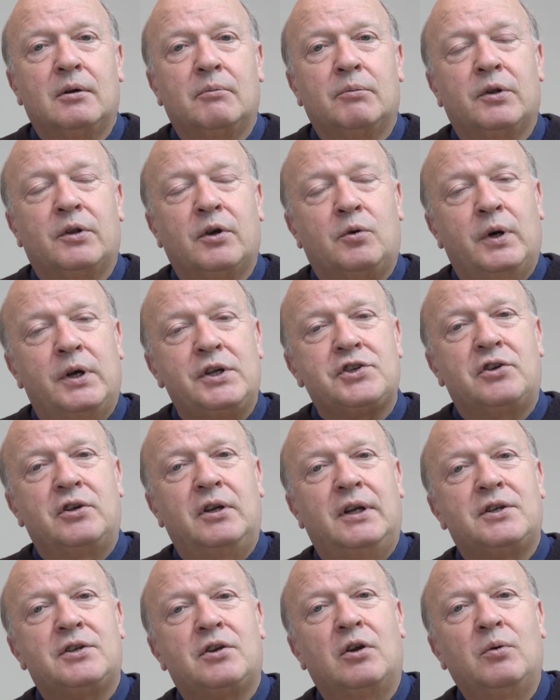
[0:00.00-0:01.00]
But the
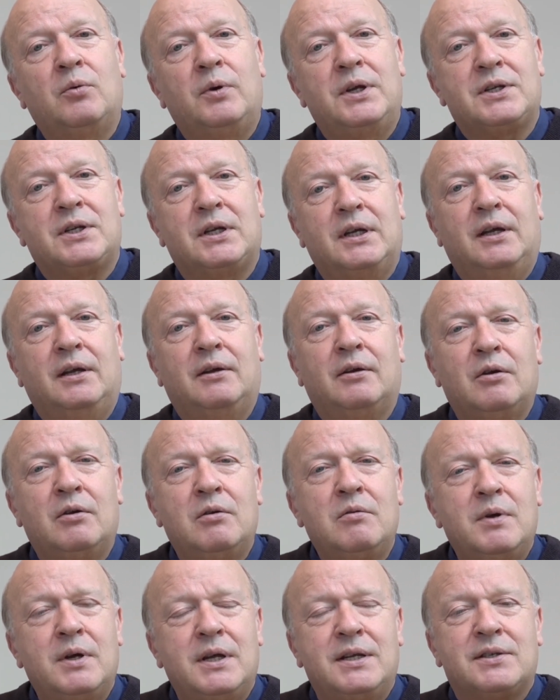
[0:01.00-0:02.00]
question is, who is he?
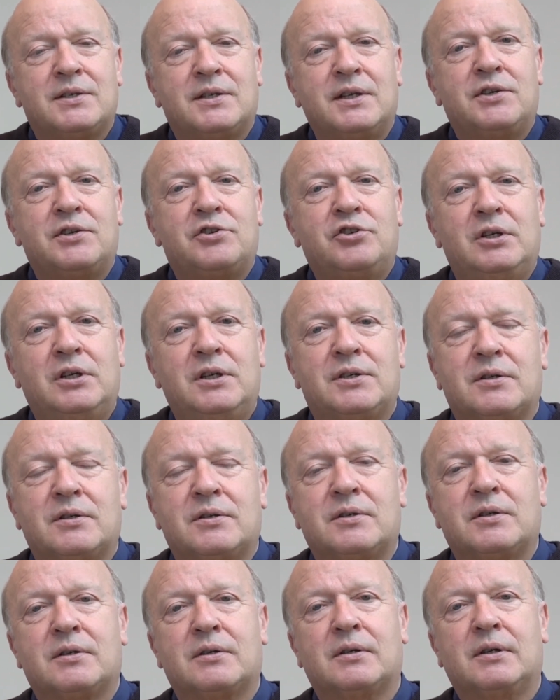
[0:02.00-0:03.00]
Who is this
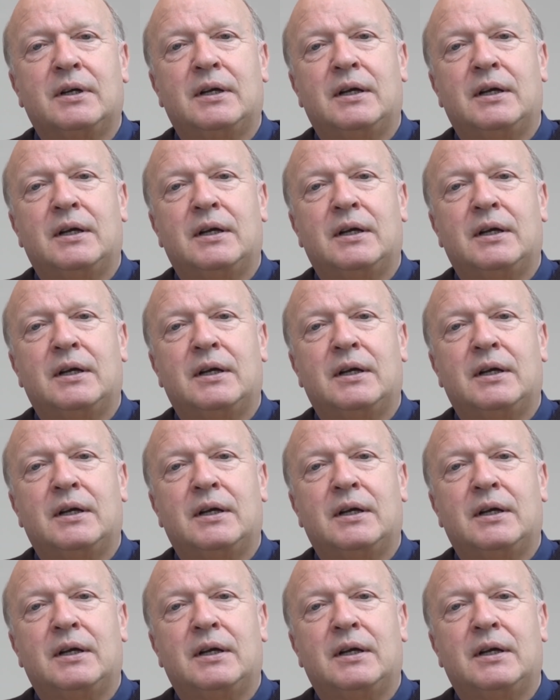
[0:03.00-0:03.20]
Jesus?